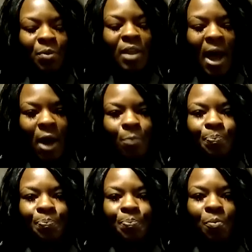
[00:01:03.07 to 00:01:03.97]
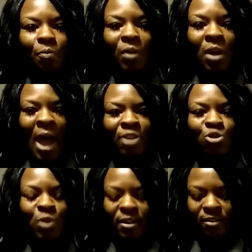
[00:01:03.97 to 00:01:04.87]
Now,
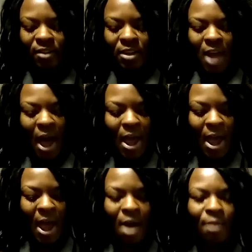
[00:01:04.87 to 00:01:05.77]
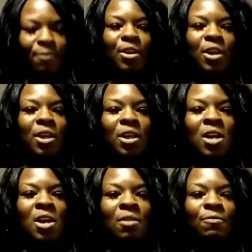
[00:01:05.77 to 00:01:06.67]
as you can see, I have
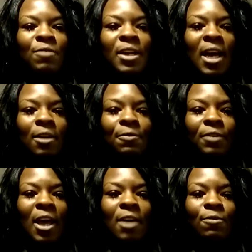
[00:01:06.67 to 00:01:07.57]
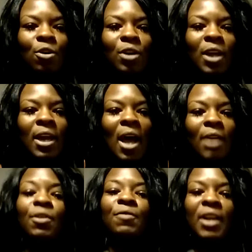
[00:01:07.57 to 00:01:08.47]
the vanilla flavored and
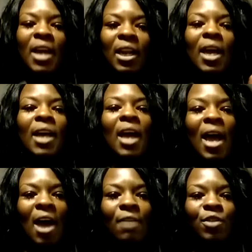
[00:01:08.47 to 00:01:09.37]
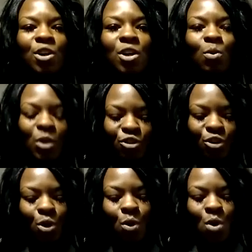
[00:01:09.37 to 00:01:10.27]
I, the vanilla and I have the
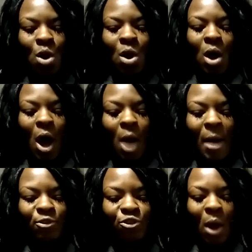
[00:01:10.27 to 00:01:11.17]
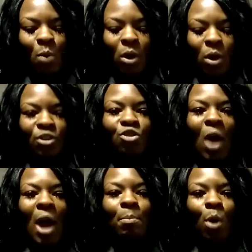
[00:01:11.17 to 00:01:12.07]
original. Um, I, I wanted to
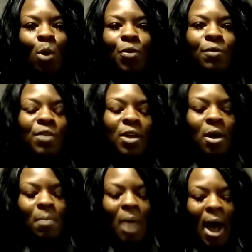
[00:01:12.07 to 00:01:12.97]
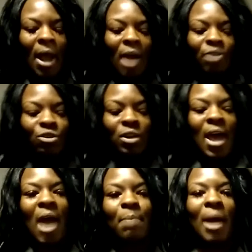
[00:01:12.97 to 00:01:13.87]
try both of them. I actually
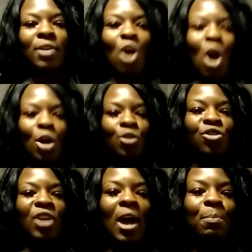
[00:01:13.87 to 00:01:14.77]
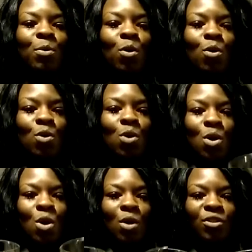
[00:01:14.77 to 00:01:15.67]
had my daughters sample
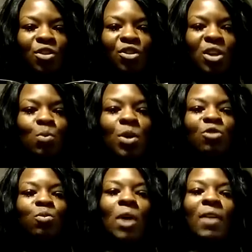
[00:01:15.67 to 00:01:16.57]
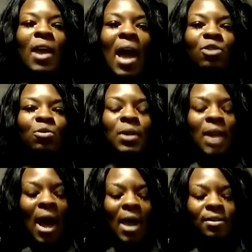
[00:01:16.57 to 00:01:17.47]
to see which one they actually
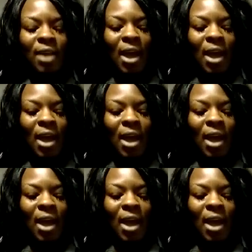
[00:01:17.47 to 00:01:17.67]
liked.